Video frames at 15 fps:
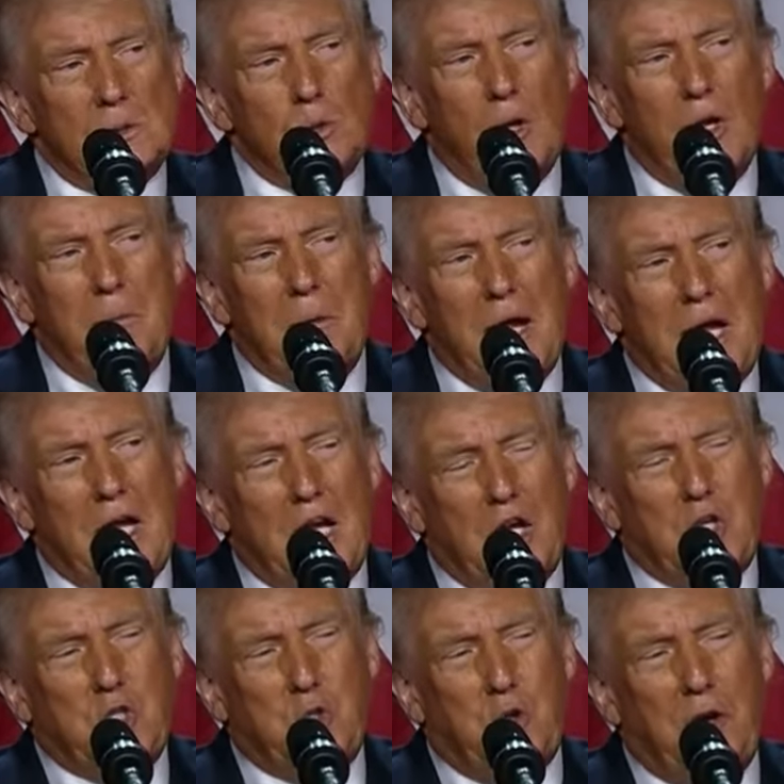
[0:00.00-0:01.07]
we made
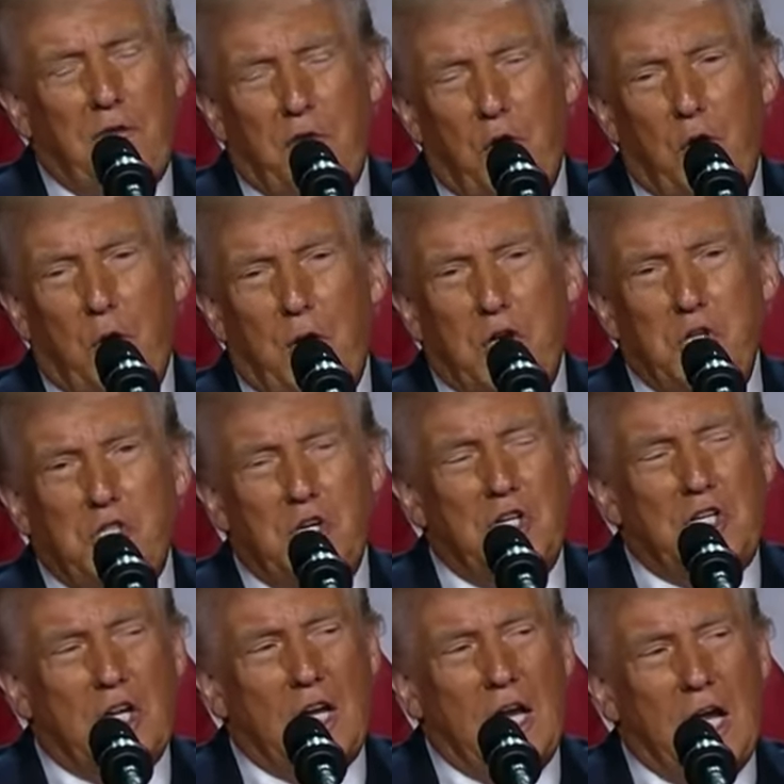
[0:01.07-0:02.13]
history for a
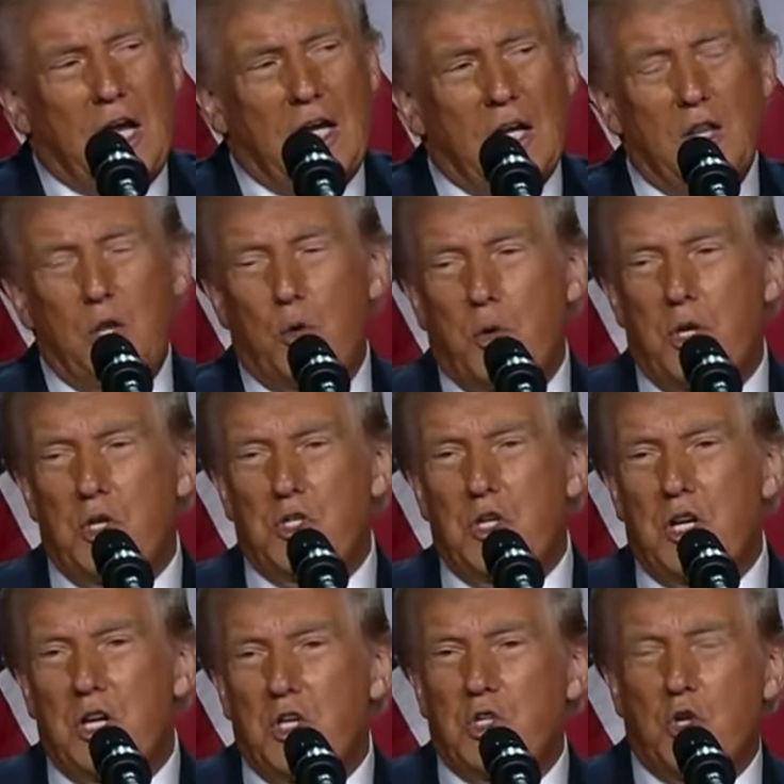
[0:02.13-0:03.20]
reason tonight, and the
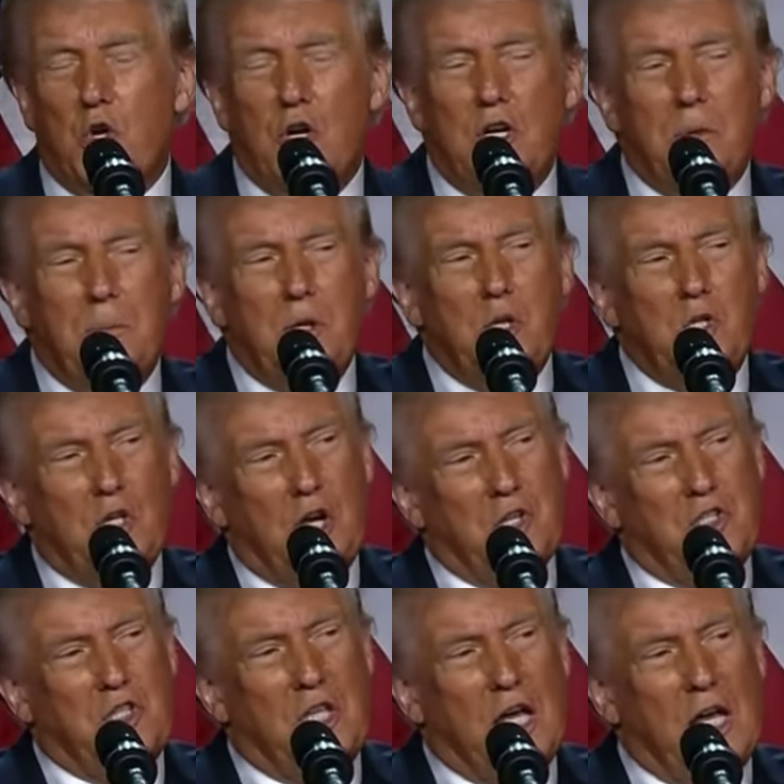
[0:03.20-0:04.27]
reason is going to be
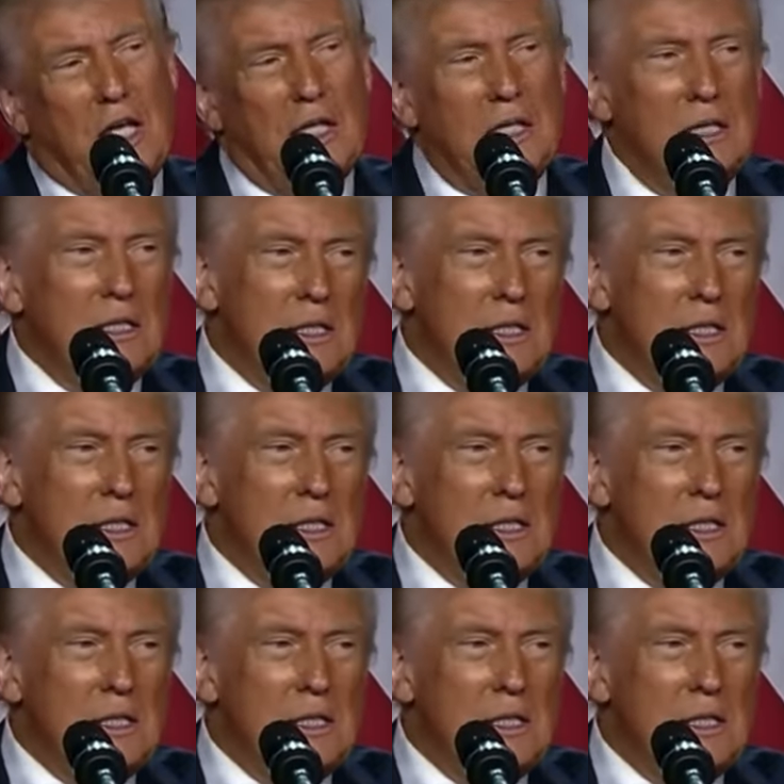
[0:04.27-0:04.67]
just that.